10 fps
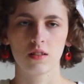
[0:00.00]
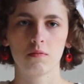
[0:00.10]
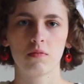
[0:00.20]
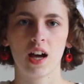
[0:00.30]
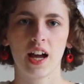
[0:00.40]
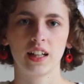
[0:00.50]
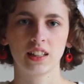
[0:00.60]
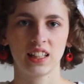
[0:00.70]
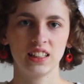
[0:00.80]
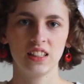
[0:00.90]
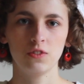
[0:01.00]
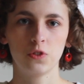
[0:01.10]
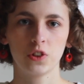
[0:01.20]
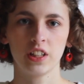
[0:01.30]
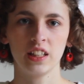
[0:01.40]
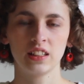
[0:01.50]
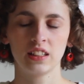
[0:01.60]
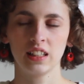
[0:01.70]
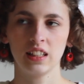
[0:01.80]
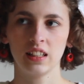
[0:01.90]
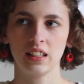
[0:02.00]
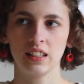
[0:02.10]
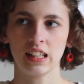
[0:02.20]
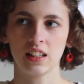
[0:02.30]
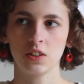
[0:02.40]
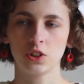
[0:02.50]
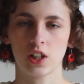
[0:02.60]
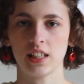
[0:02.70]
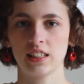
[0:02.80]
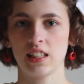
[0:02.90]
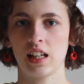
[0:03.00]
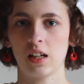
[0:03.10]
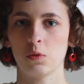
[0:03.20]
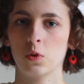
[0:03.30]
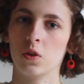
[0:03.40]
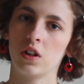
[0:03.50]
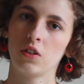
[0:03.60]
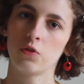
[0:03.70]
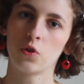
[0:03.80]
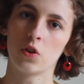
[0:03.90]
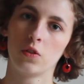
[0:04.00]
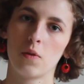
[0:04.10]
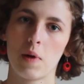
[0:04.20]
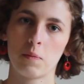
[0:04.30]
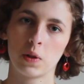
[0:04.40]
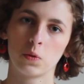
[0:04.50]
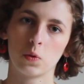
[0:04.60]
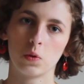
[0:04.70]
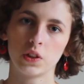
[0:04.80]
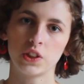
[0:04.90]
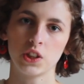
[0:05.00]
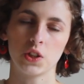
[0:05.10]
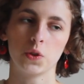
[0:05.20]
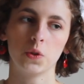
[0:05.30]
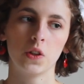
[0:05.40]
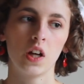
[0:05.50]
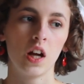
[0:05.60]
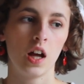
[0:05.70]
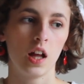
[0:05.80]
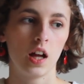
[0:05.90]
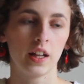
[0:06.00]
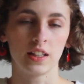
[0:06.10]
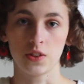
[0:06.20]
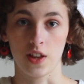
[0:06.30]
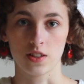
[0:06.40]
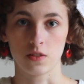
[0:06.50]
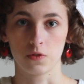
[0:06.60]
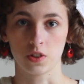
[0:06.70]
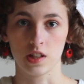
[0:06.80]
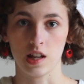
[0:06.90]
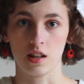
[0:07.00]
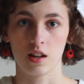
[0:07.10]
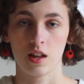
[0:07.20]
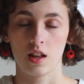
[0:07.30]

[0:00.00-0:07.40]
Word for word: my 1940s yellow dress that I wore for Remembering World War II in 2014.